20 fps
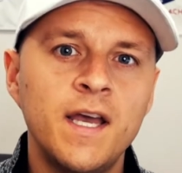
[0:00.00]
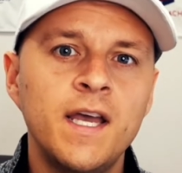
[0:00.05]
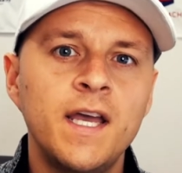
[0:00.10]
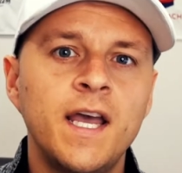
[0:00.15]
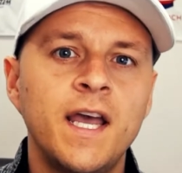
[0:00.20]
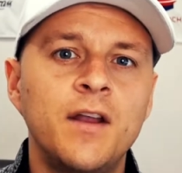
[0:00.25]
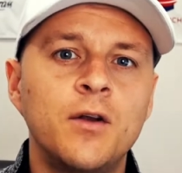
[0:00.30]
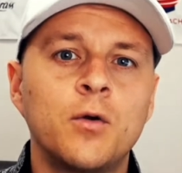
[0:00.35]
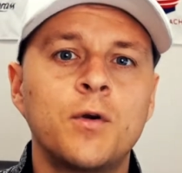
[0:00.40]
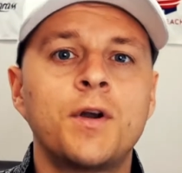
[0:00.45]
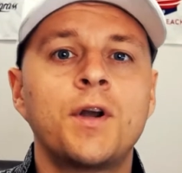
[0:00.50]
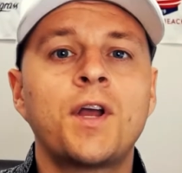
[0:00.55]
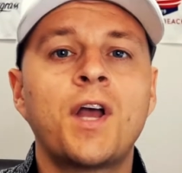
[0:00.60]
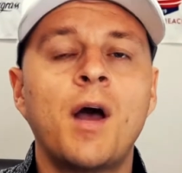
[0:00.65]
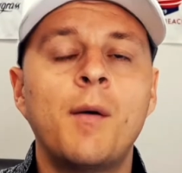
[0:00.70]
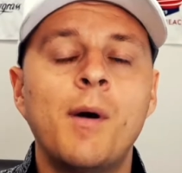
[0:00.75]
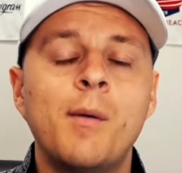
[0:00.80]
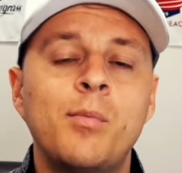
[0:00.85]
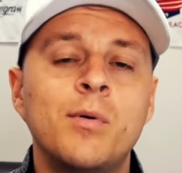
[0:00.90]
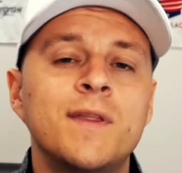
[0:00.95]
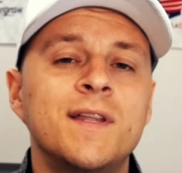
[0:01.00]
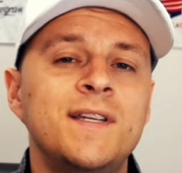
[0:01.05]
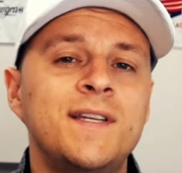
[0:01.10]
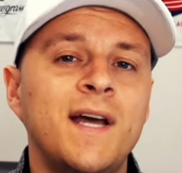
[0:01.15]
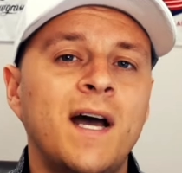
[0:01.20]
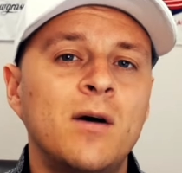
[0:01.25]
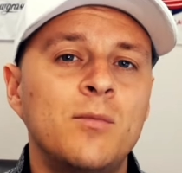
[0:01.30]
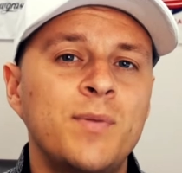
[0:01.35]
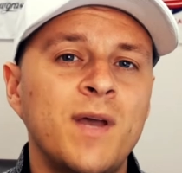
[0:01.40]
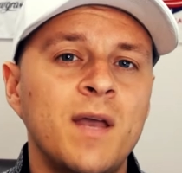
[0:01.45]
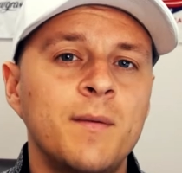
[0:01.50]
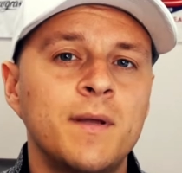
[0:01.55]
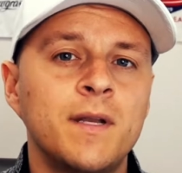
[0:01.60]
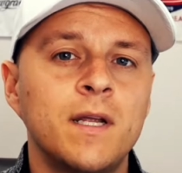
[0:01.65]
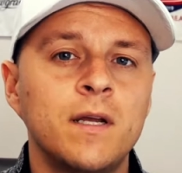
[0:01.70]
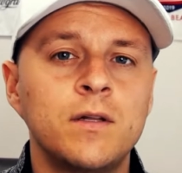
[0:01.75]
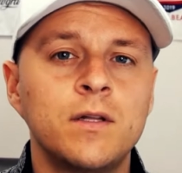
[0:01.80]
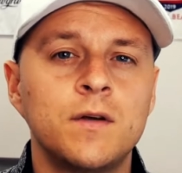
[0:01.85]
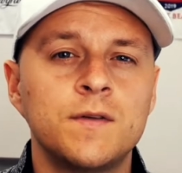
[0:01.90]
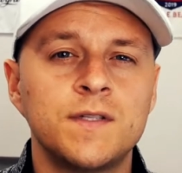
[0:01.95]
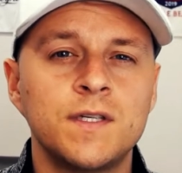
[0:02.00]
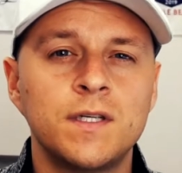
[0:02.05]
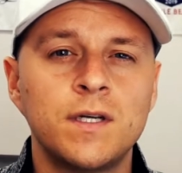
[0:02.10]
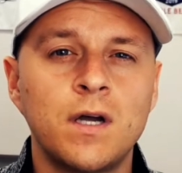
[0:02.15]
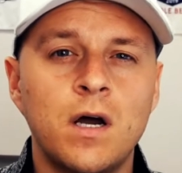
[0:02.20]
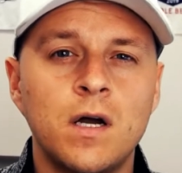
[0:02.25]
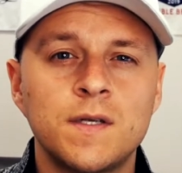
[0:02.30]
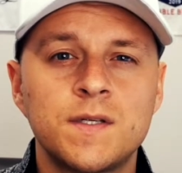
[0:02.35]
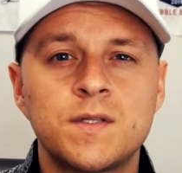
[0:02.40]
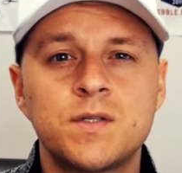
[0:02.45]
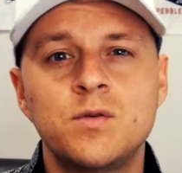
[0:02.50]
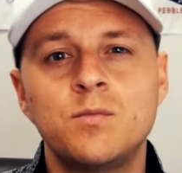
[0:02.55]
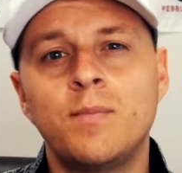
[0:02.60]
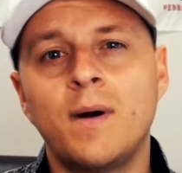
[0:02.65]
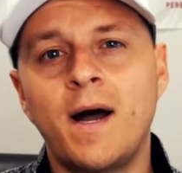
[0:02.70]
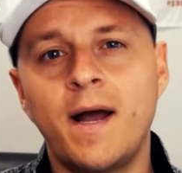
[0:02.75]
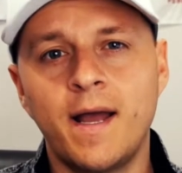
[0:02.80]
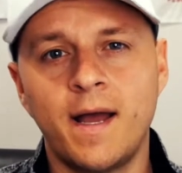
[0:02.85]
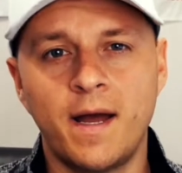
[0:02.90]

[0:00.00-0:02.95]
in order to come up with a down payment and closing costs to buy a